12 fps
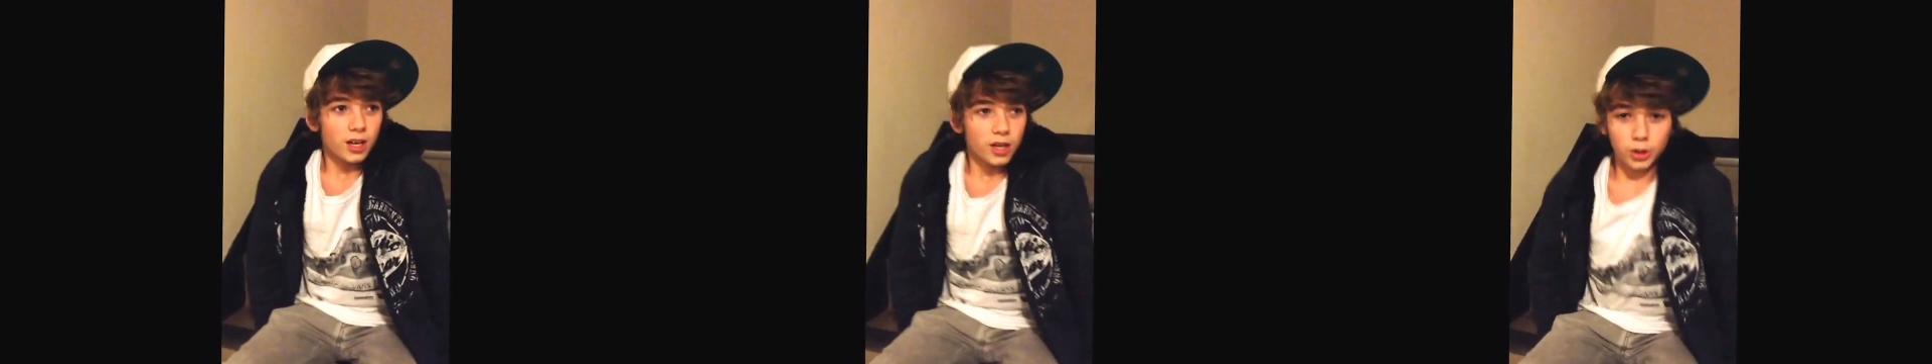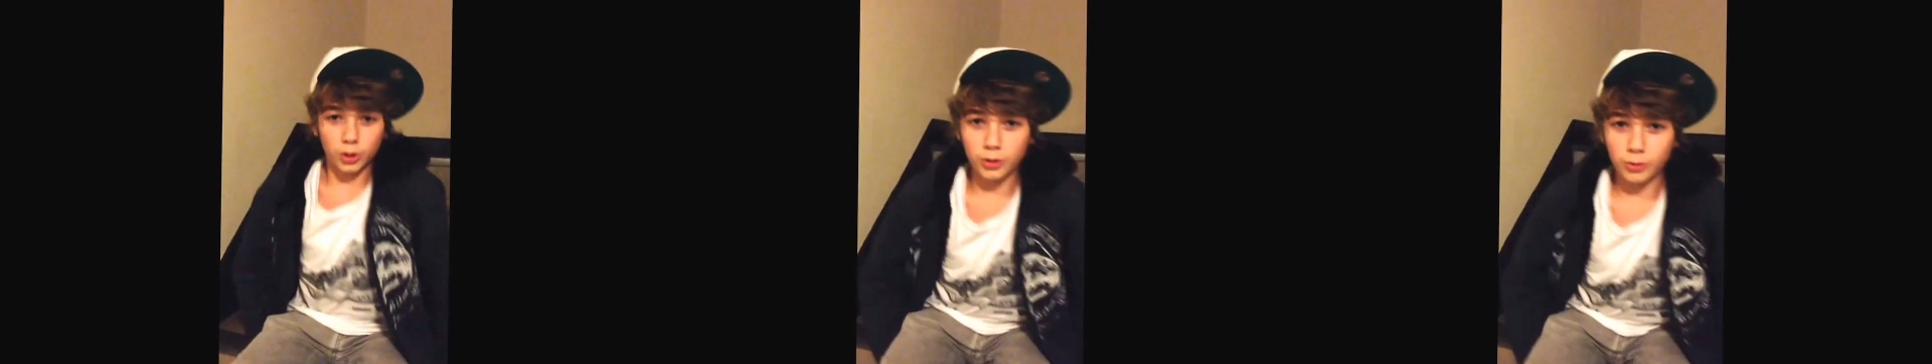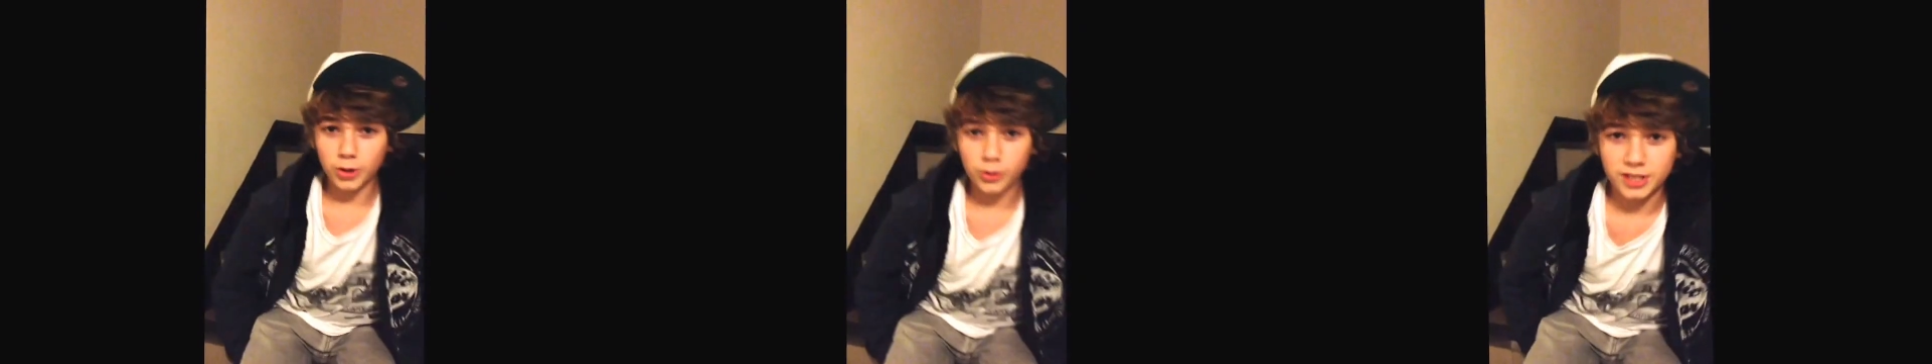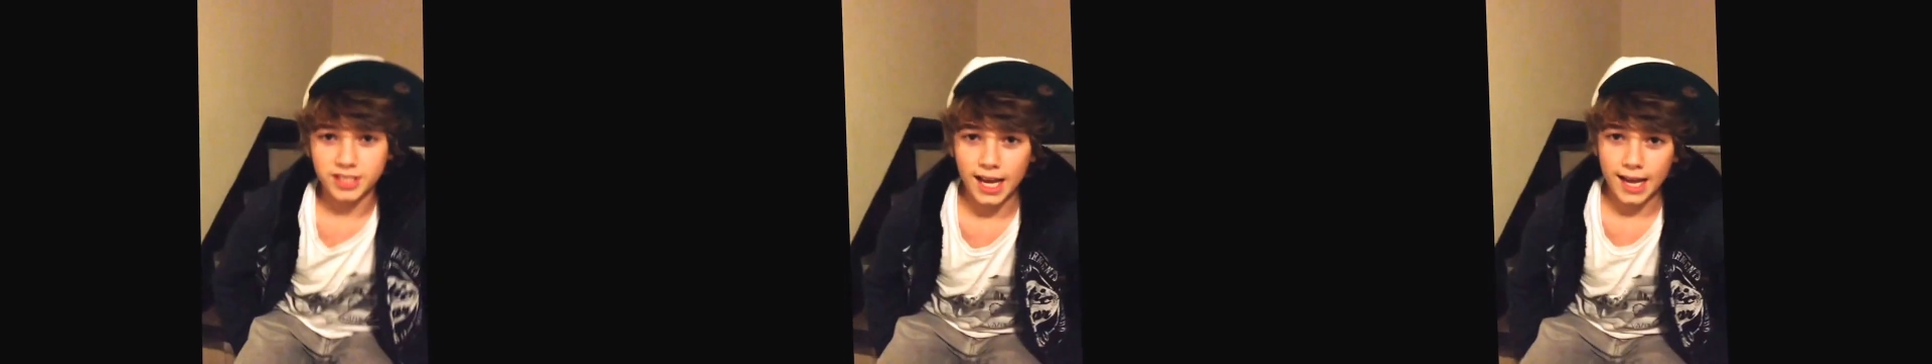Yo, you're under
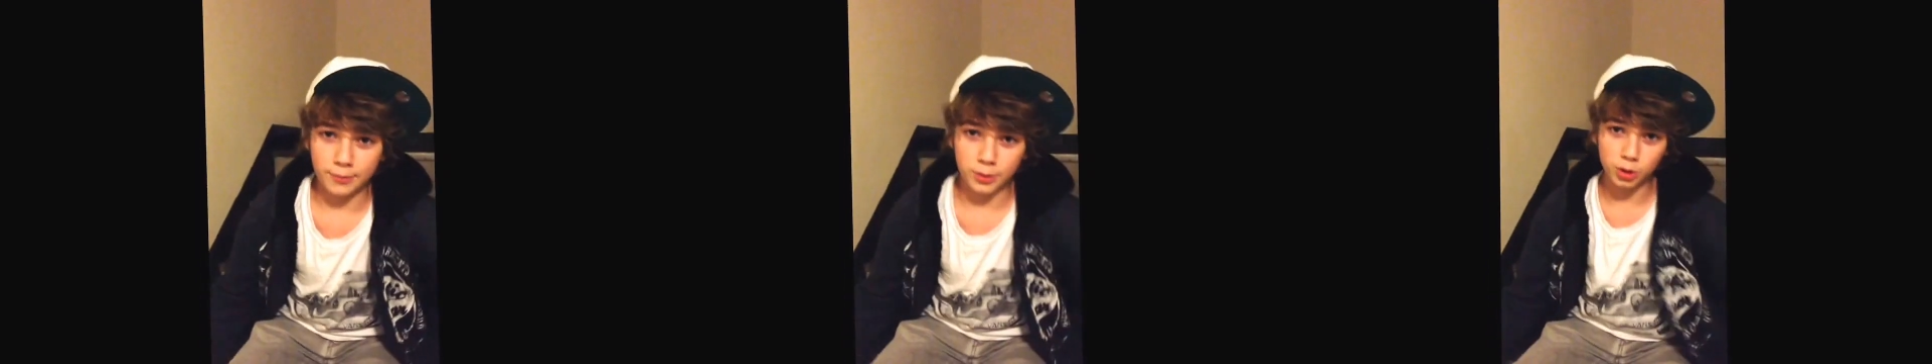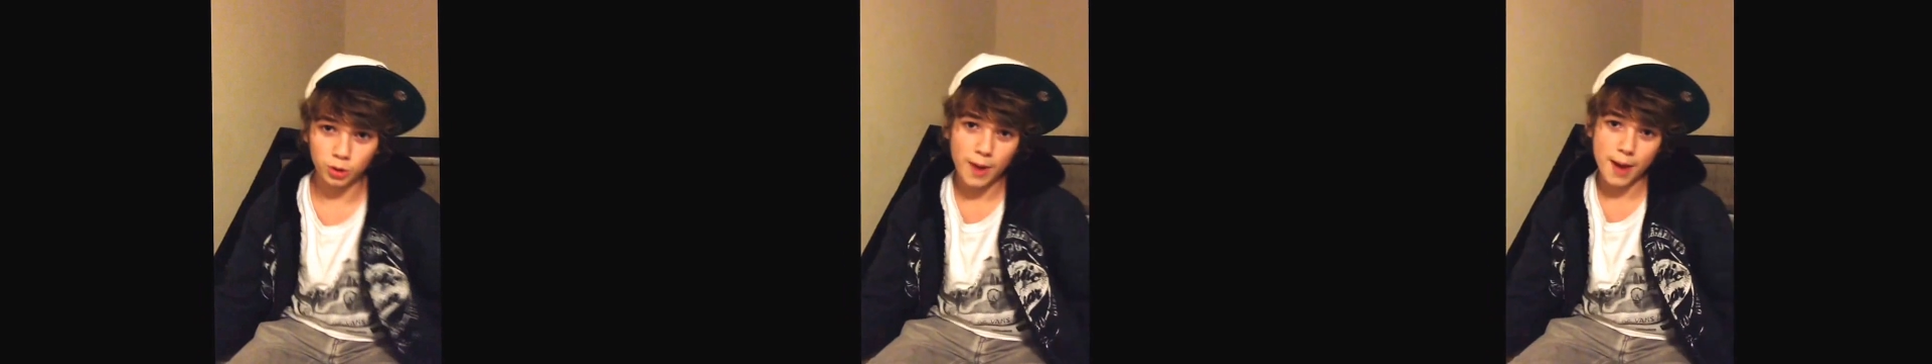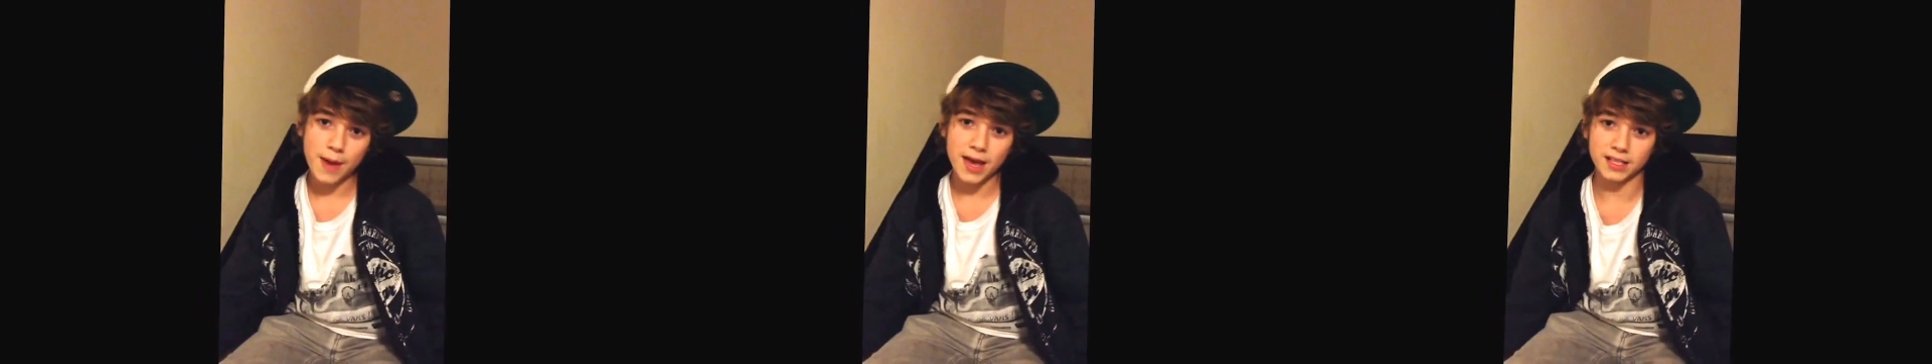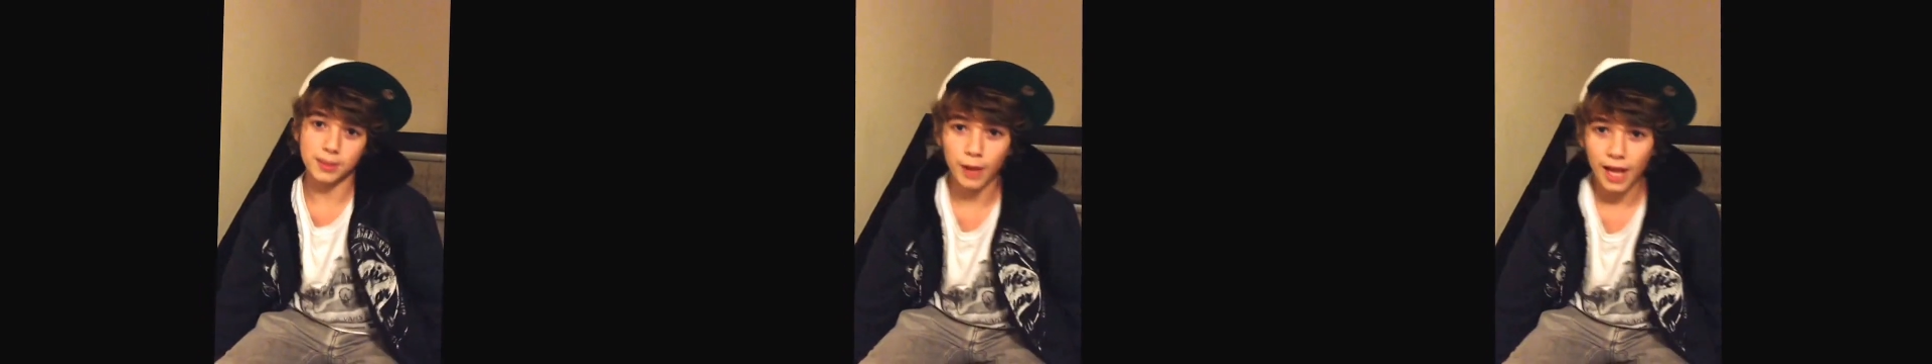attack. The two men
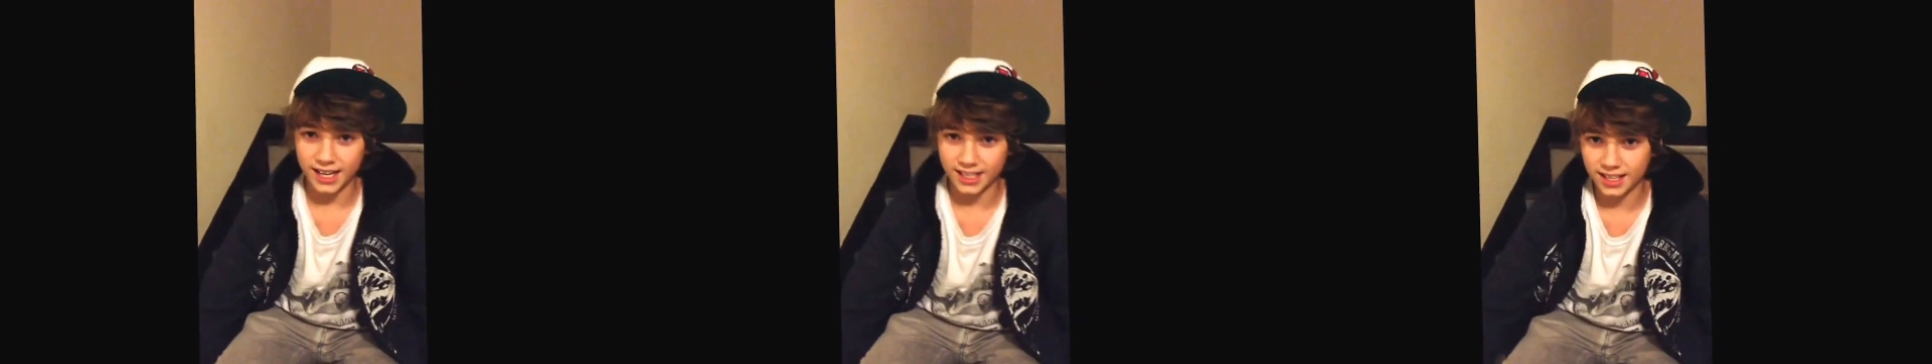master black,